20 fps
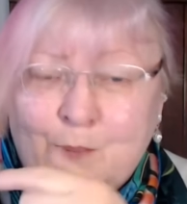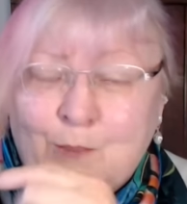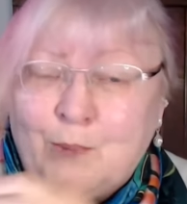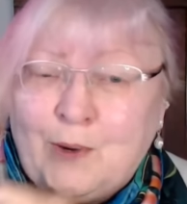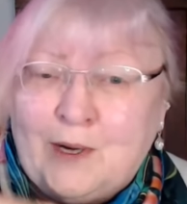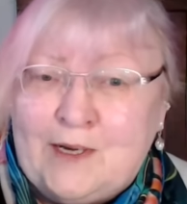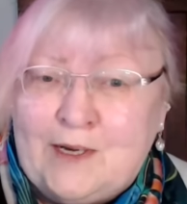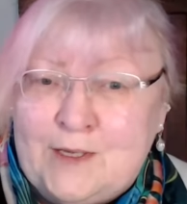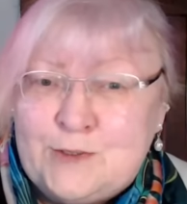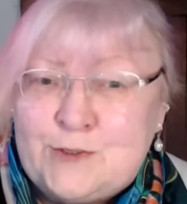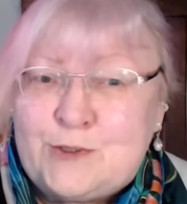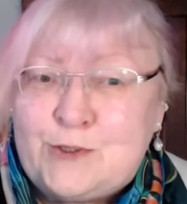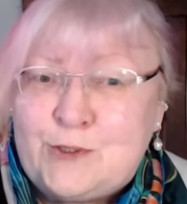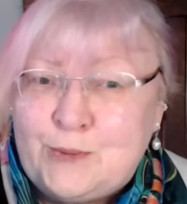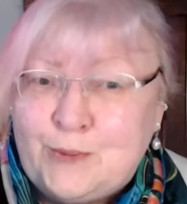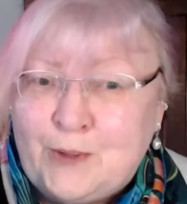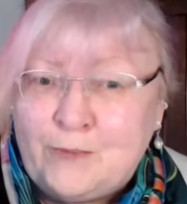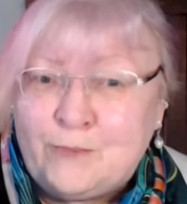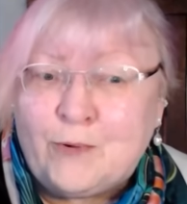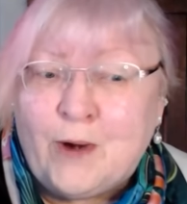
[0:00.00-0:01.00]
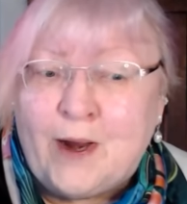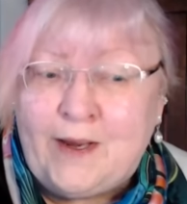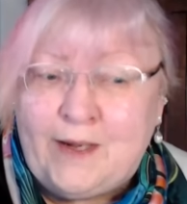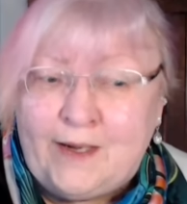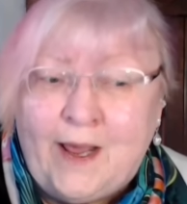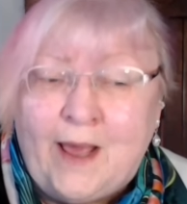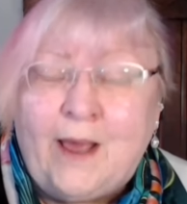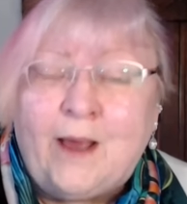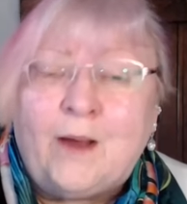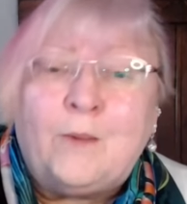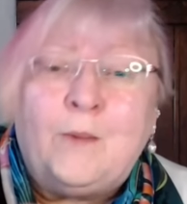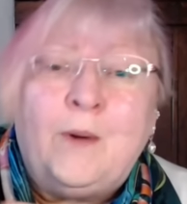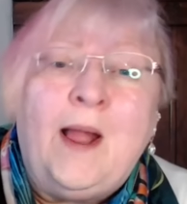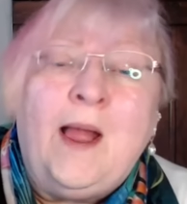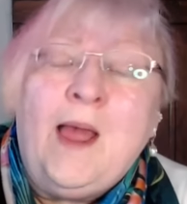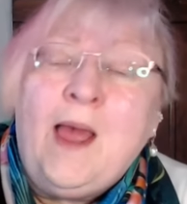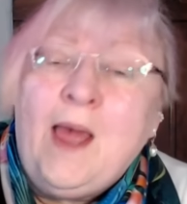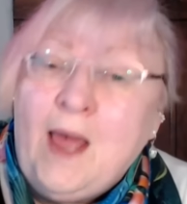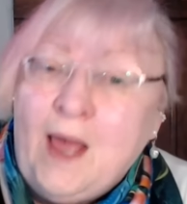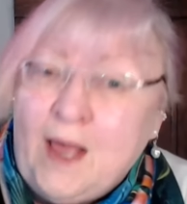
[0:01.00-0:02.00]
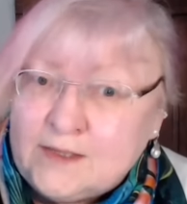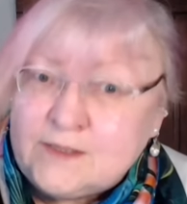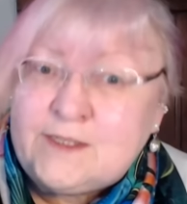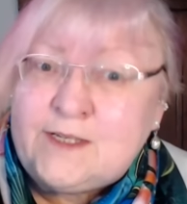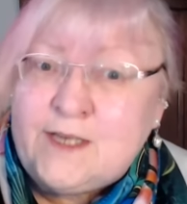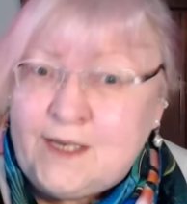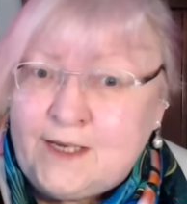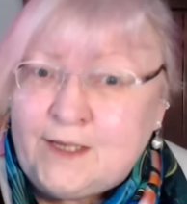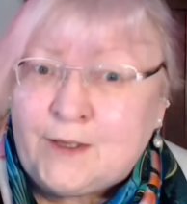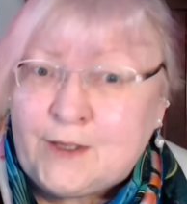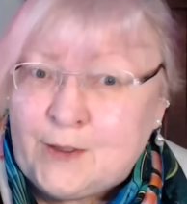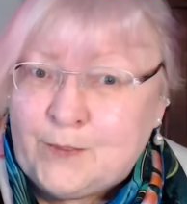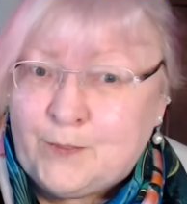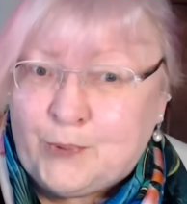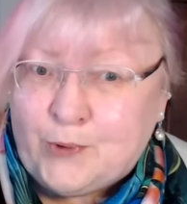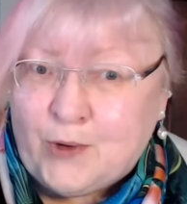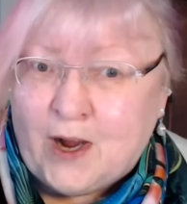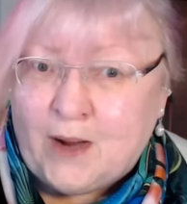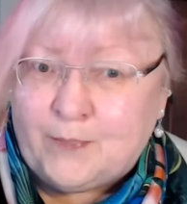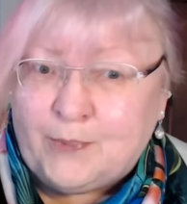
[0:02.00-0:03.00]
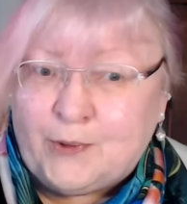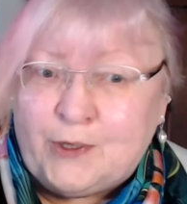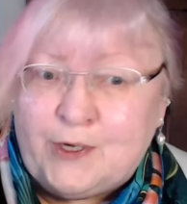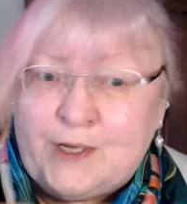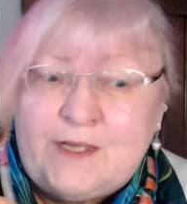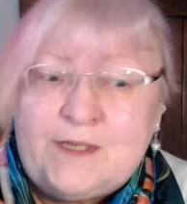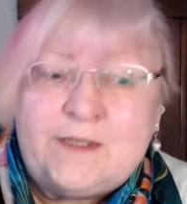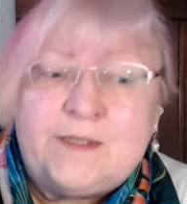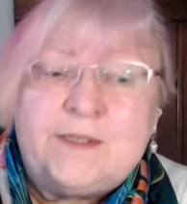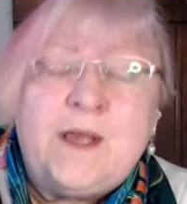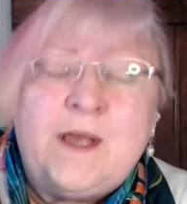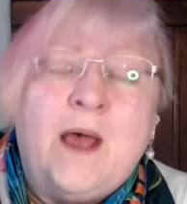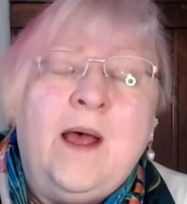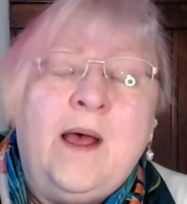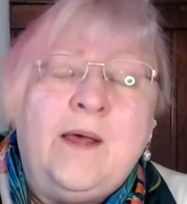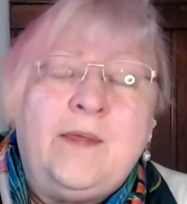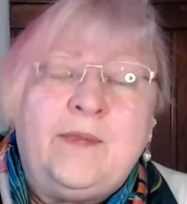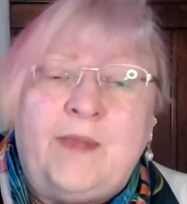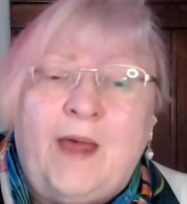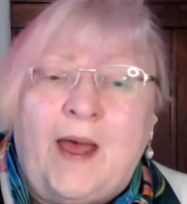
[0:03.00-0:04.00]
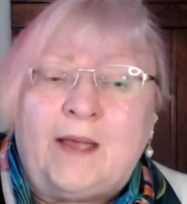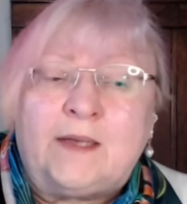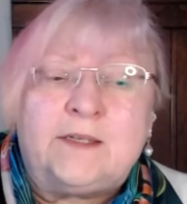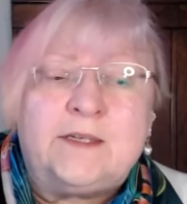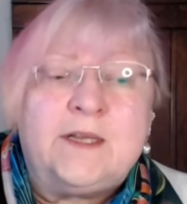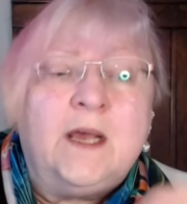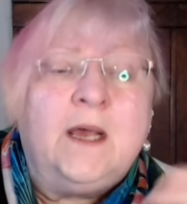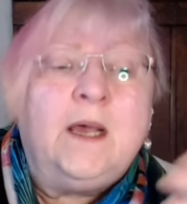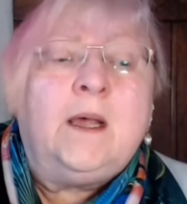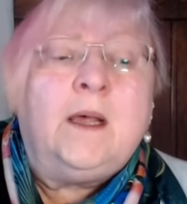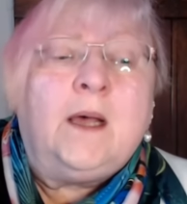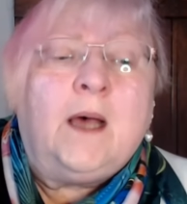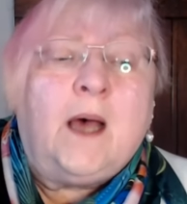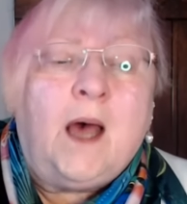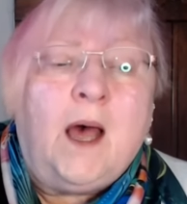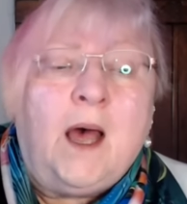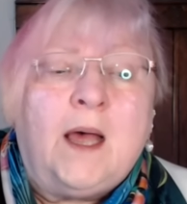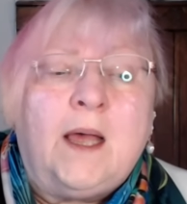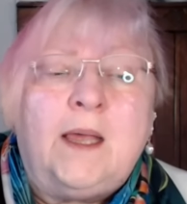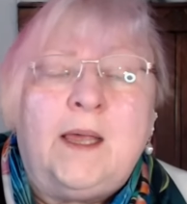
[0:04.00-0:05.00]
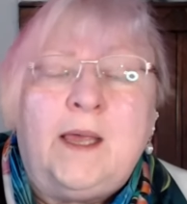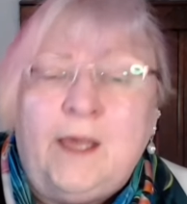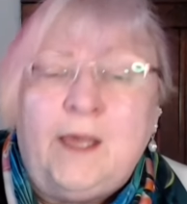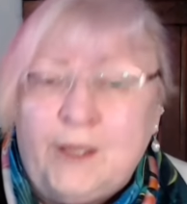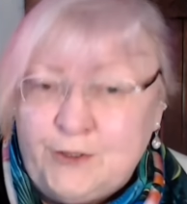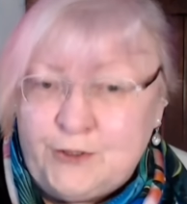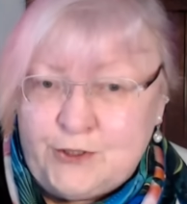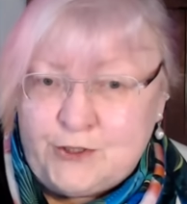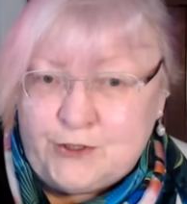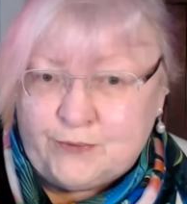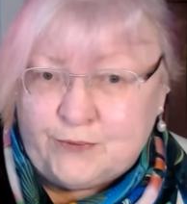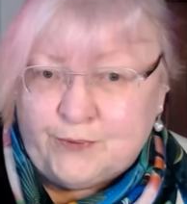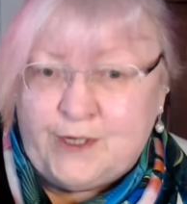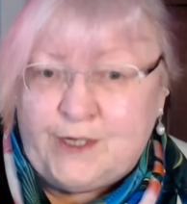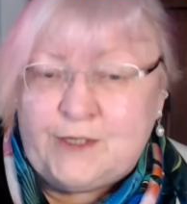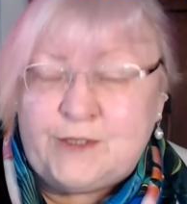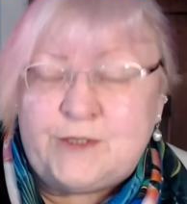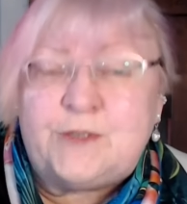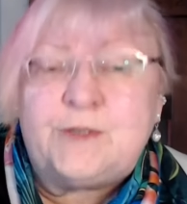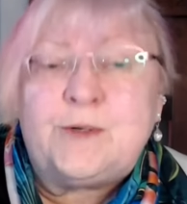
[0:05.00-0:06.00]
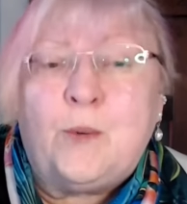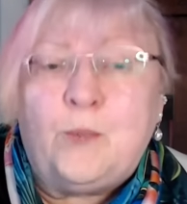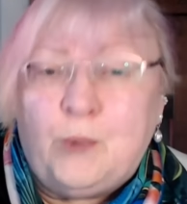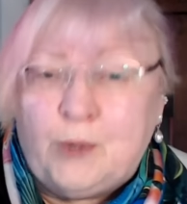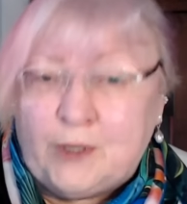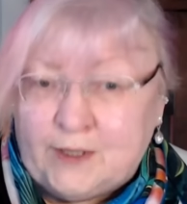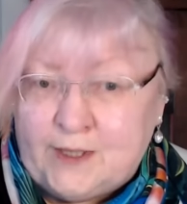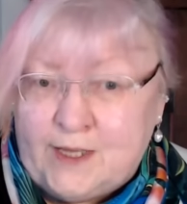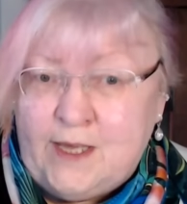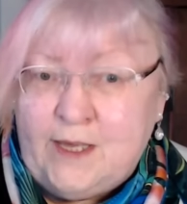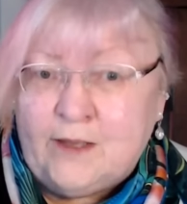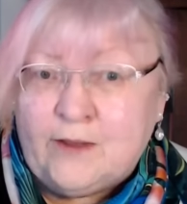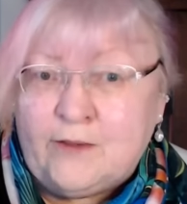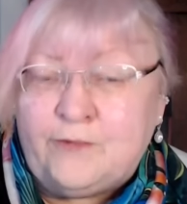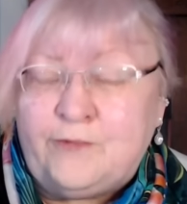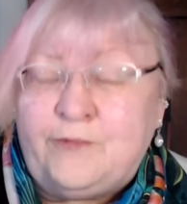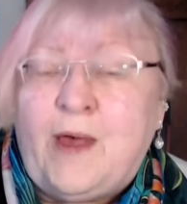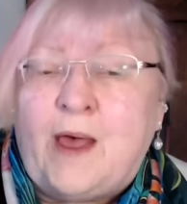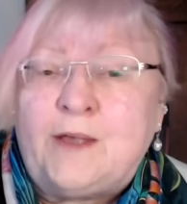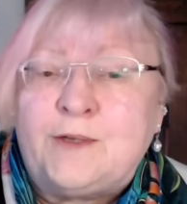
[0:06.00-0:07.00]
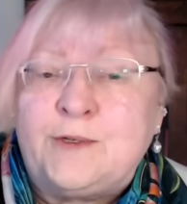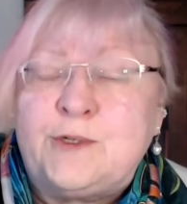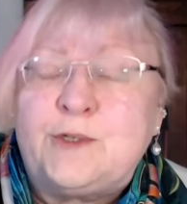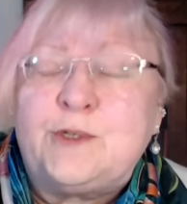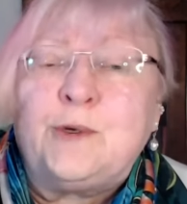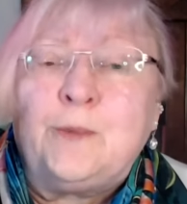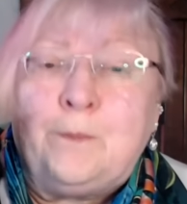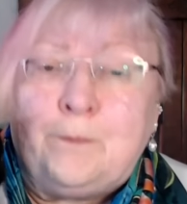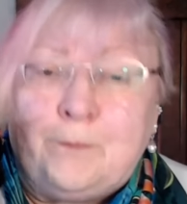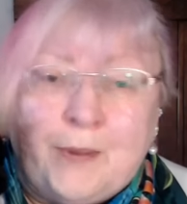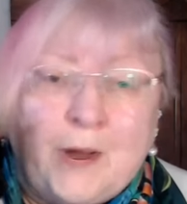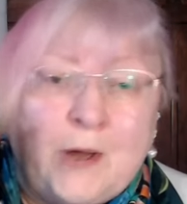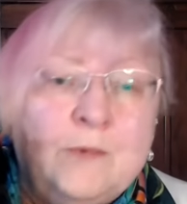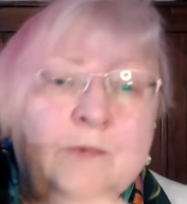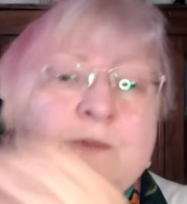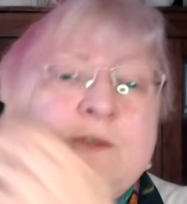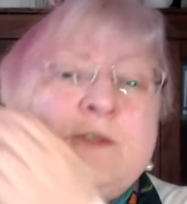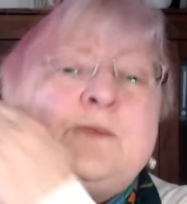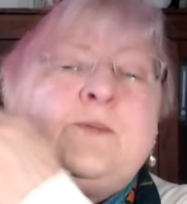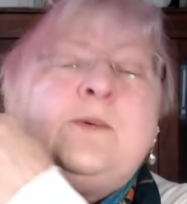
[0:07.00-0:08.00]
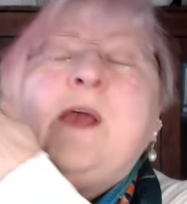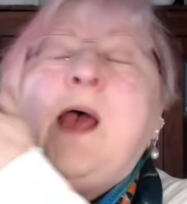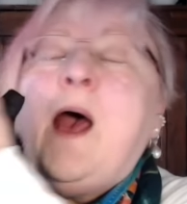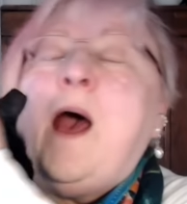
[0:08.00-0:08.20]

what he's doing right now, has healing properties, that injuries will heal faster, bones,